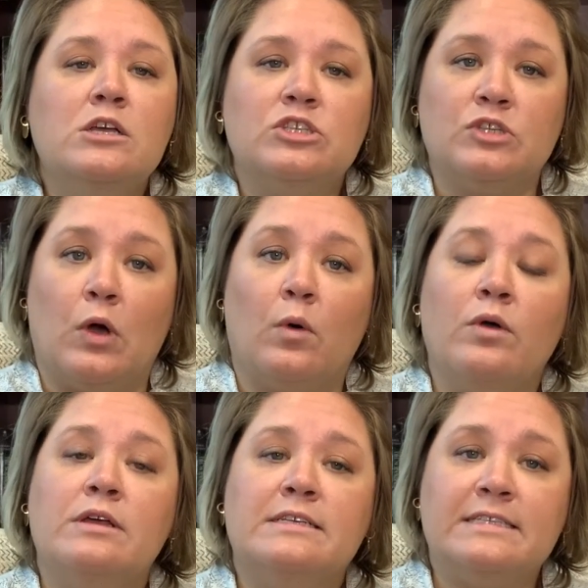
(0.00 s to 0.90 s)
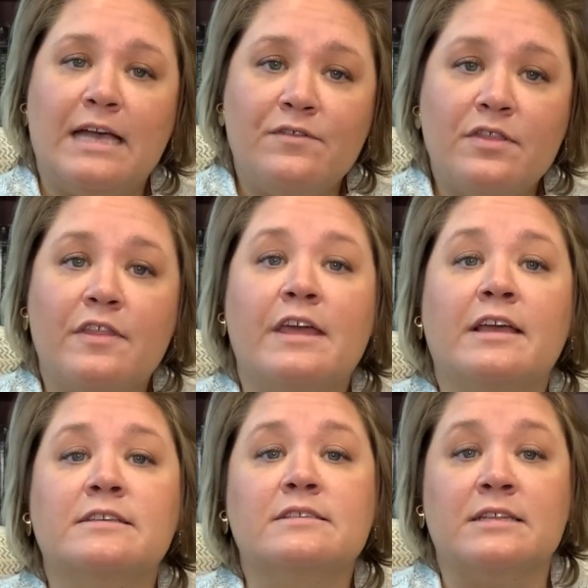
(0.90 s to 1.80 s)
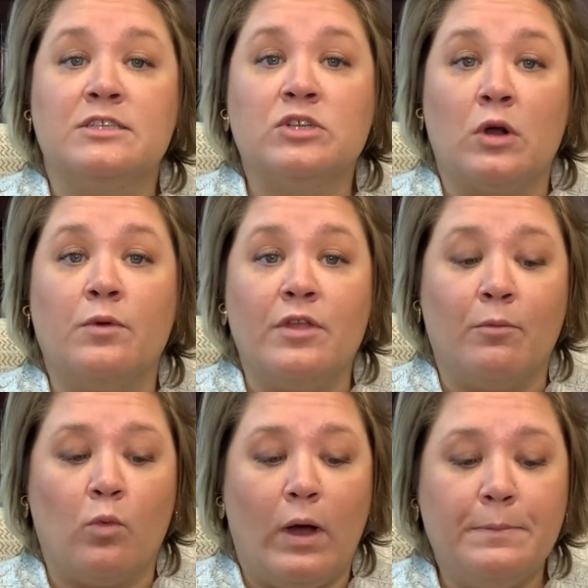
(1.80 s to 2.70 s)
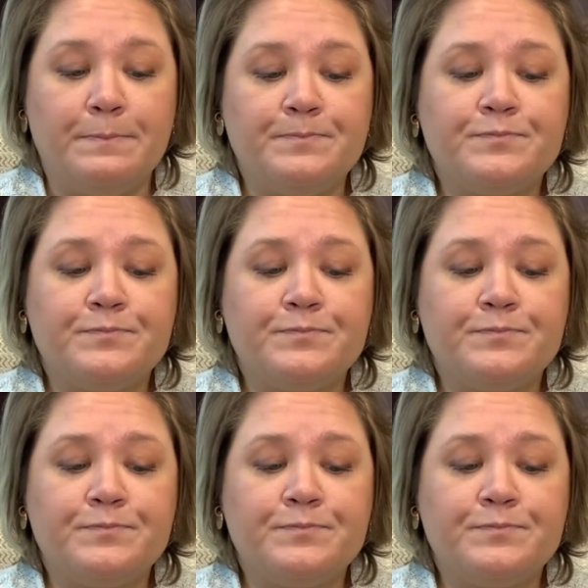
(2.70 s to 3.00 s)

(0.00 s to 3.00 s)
So 7 things. Let's start with number 1.